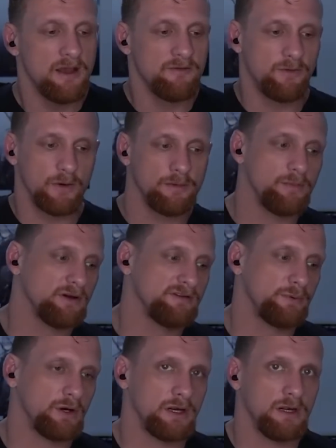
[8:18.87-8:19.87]
for the
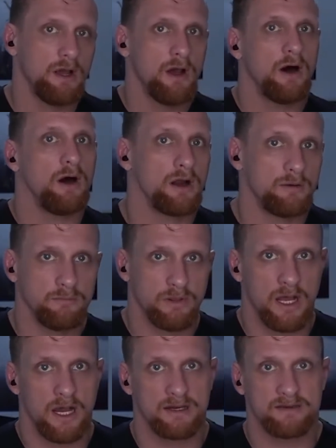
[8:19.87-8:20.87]
most part, aren't
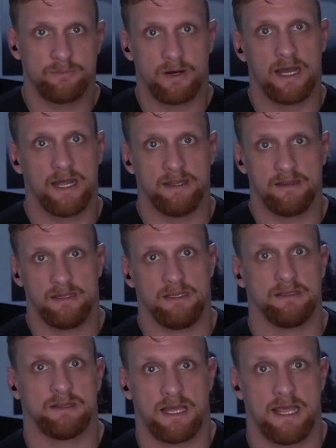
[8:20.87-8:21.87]
blocked by
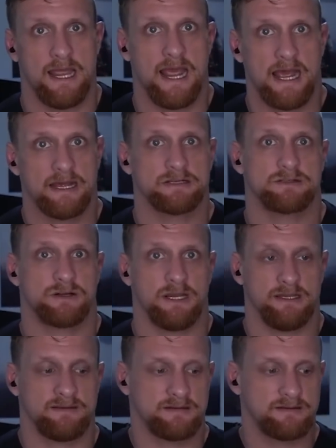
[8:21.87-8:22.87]
the light hash
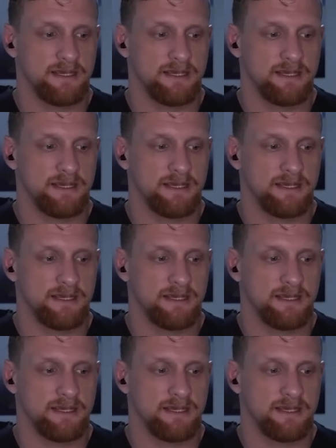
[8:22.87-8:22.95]
rate